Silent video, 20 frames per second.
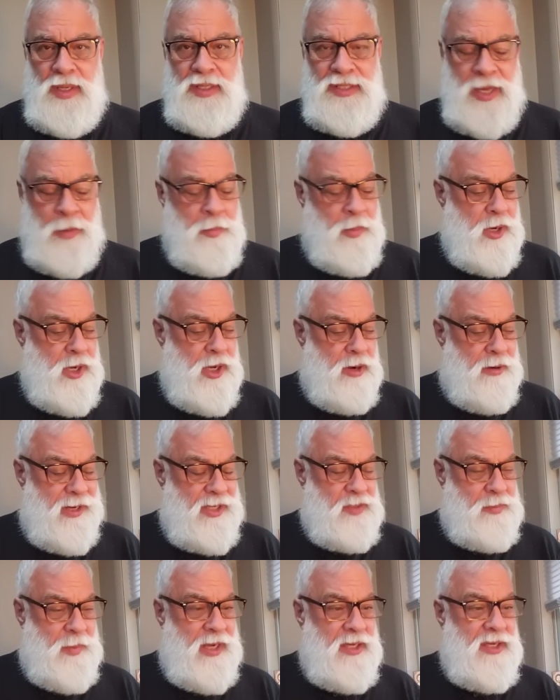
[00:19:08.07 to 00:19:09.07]
Temper your
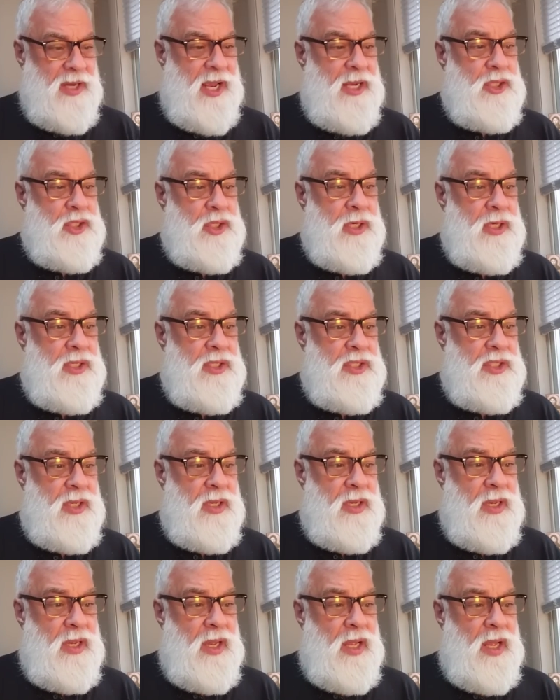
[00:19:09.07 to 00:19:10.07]
expectations
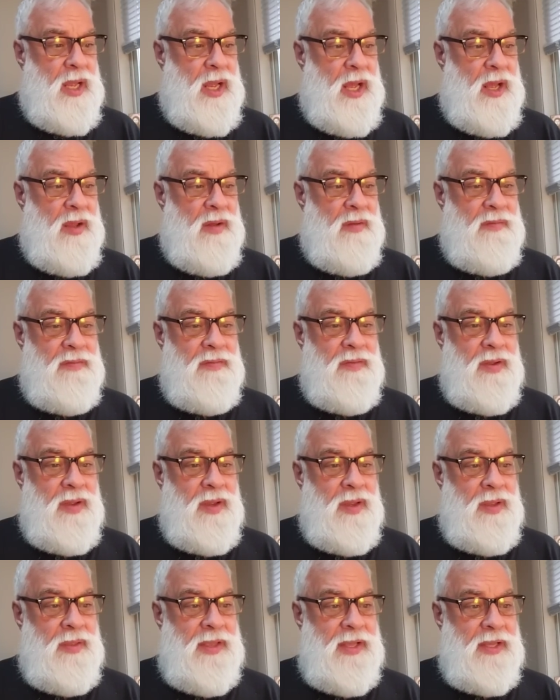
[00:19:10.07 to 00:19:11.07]
of
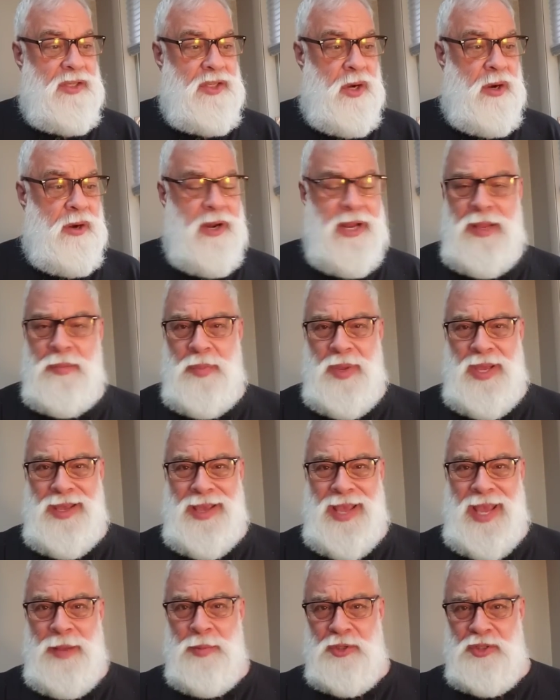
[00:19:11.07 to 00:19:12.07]
the attorney
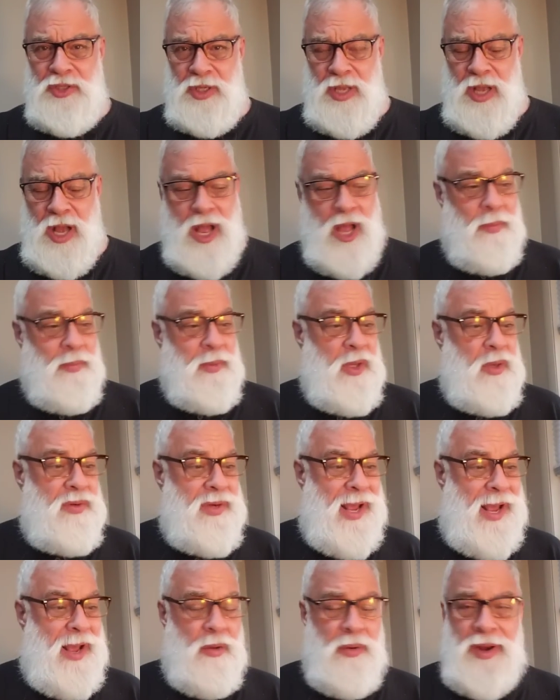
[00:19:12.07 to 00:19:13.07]
being able to calm you
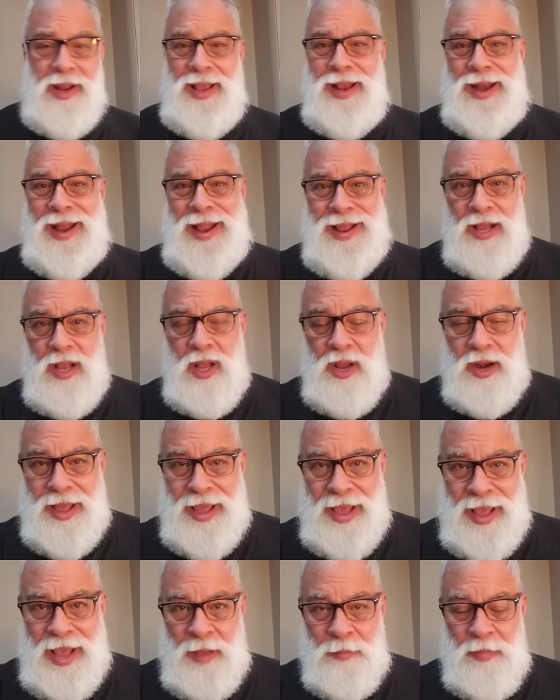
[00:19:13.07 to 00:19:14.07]
down. It ain't gonna
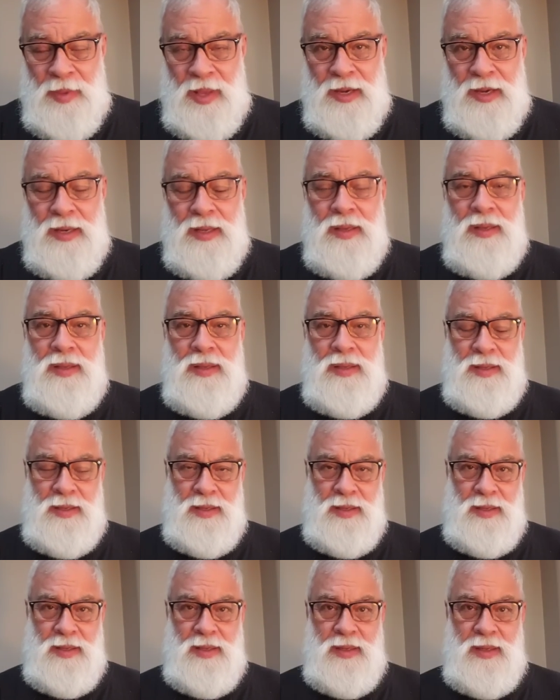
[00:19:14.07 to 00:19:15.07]
happen.
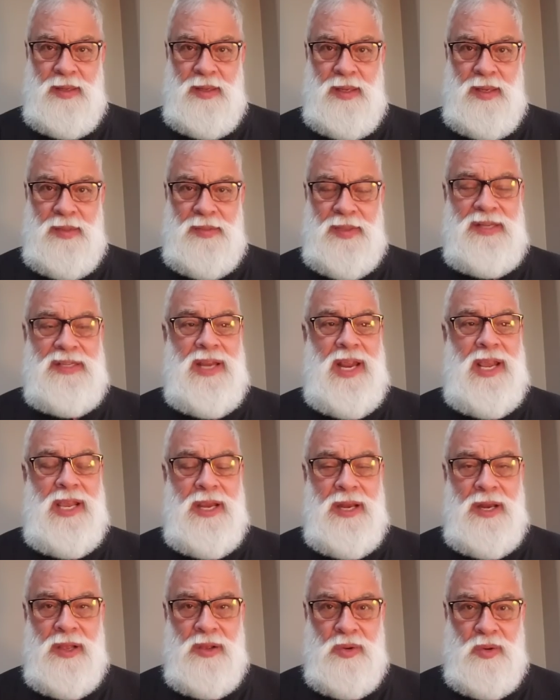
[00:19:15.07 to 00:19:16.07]
They
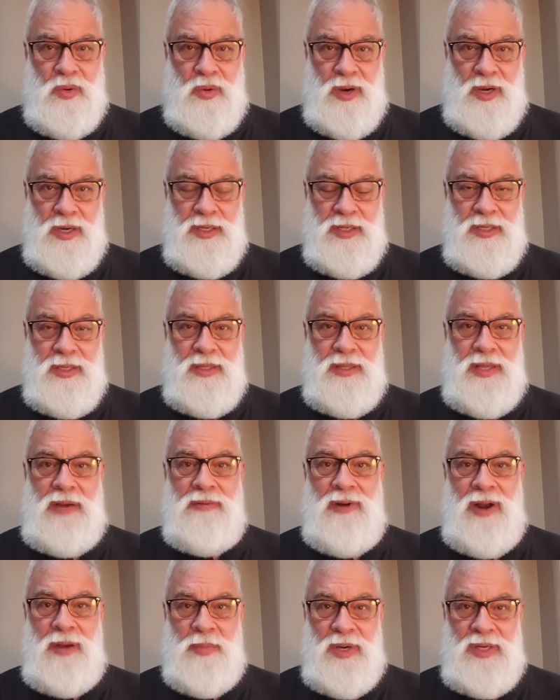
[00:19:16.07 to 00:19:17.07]
take you to court.
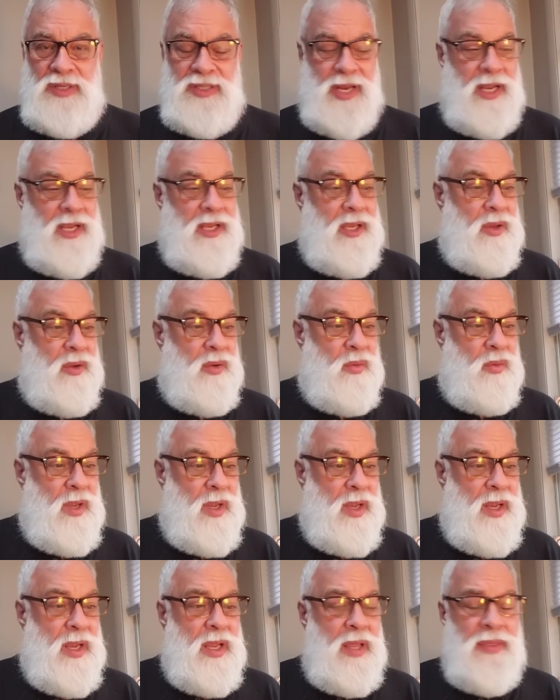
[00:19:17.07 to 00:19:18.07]
They represent you.
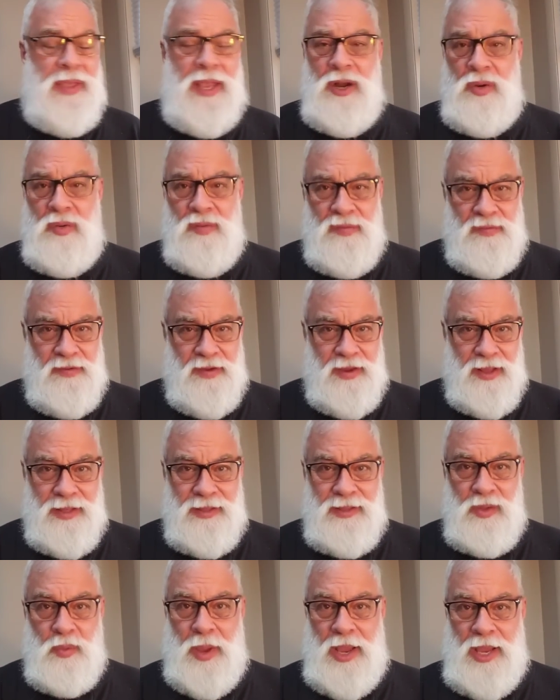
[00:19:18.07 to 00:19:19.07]
They don't feel
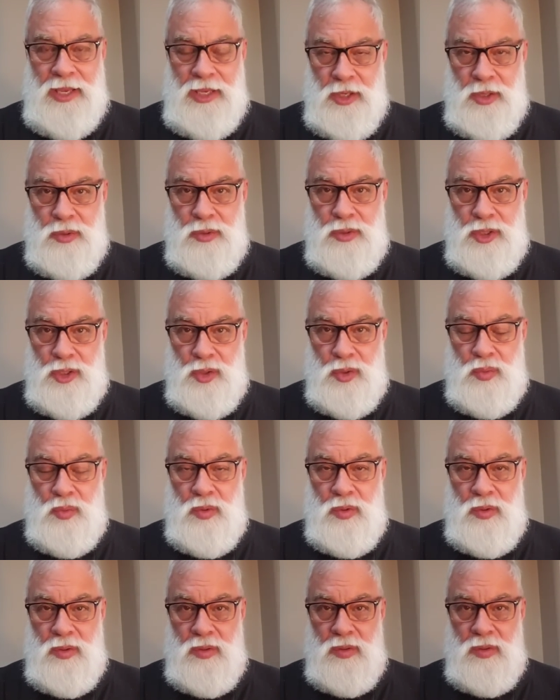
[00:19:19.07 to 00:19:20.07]
it the way you
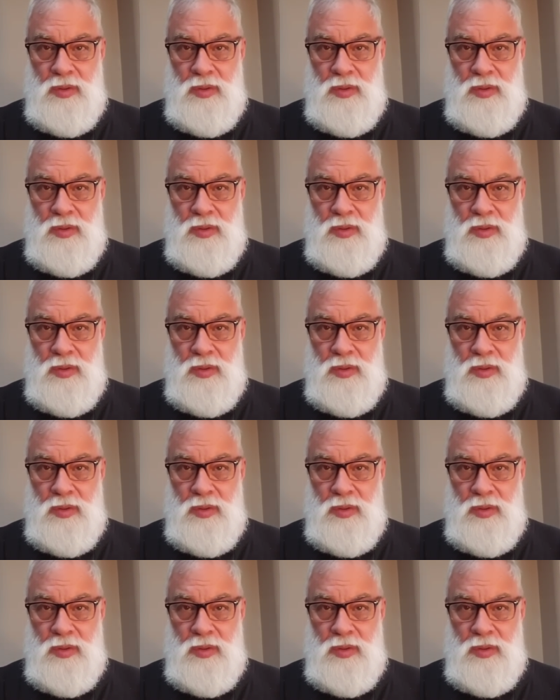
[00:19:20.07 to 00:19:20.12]
do.